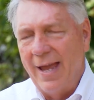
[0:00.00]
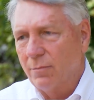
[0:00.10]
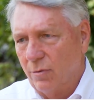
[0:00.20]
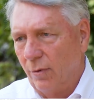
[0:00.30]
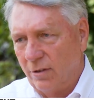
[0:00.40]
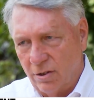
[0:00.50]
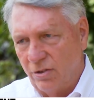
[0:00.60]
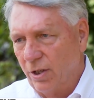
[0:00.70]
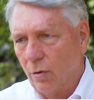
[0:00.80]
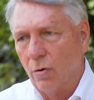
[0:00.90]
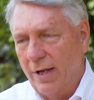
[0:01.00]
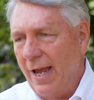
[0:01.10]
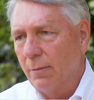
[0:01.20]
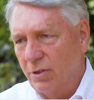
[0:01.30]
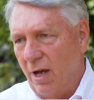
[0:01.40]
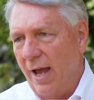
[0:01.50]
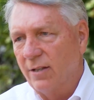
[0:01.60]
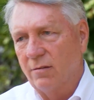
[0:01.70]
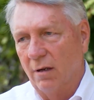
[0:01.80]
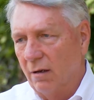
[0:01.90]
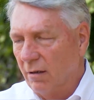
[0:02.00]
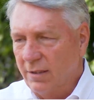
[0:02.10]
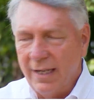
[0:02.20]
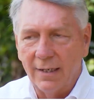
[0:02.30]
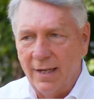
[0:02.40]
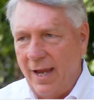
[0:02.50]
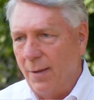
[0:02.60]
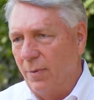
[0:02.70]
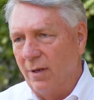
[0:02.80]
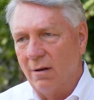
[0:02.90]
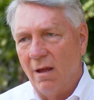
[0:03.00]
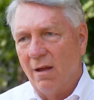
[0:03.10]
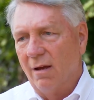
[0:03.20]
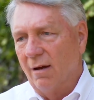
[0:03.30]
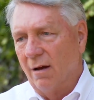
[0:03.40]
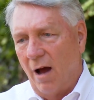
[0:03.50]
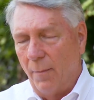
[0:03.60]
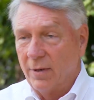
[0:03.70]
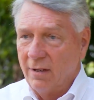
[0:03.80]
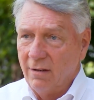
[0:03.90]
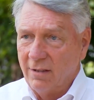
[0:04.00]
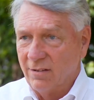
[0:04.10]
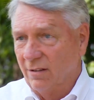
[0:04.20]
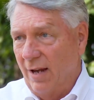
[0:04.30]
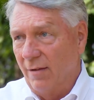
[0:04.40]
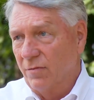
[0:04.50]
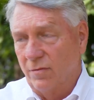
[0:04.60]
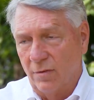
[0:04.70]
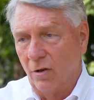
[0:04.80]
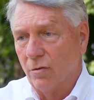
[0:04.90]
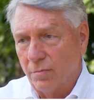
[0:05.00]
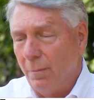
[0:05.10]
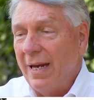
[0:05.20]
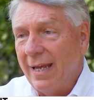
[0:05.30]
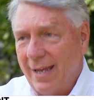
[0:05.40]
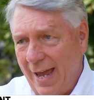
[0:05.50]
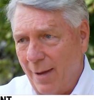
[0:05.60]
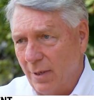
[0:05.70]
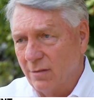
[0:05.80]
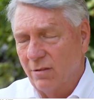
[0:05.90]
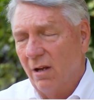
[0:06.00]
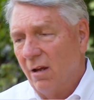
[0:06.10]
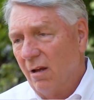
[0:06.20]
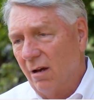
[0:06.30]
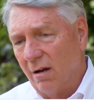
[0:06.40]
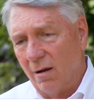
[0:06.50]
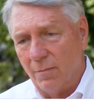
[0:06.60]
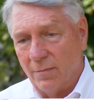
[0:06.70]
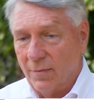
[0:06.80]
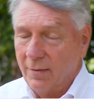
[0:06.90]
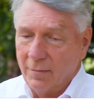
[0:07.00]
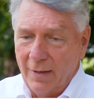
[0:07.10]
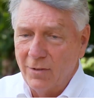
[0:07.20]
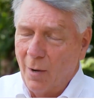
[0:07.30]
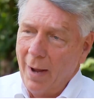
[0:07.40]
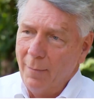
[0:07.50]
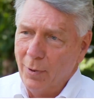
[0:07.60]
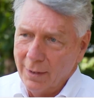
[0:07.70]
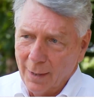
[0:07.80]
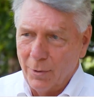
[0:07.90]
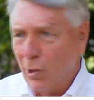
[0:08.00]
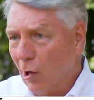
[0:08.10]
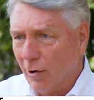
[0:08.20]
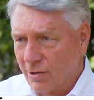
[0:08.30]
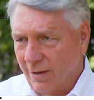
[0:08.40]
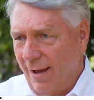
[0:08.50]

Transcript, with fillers: camps, just general campsites, uh, tent camping. Uh, opportunities there to have little mini cabins. Um, even talking about putting up yurts.